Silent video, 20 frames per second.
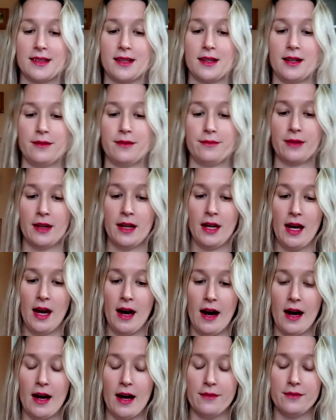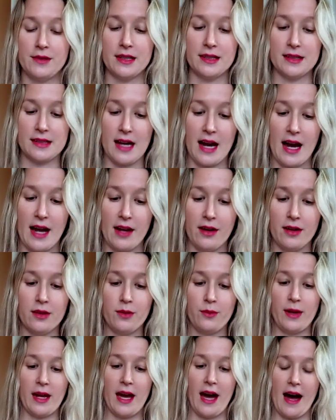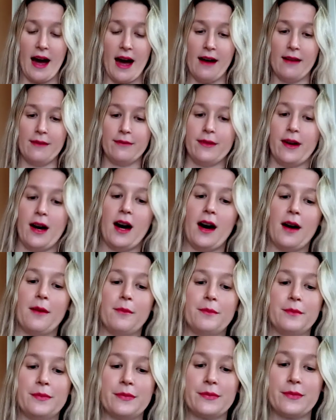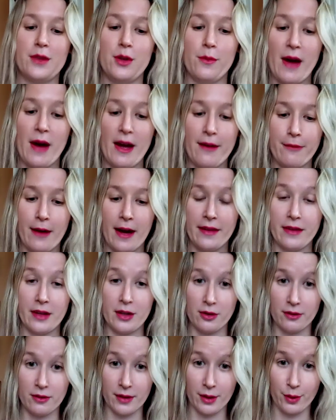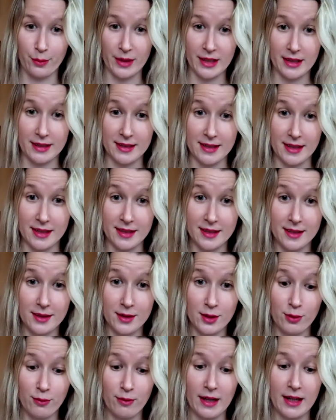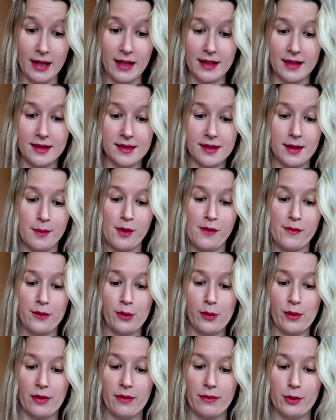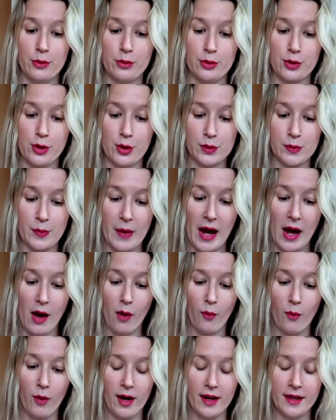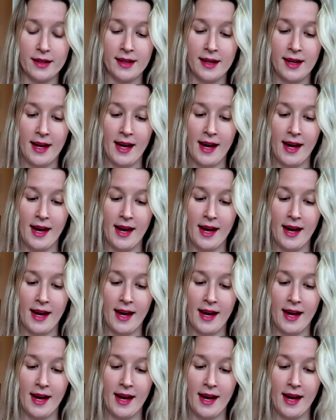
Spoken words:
of desire. We have, you might find that you're a little bit addicted to reading, some of you who chose pile 1.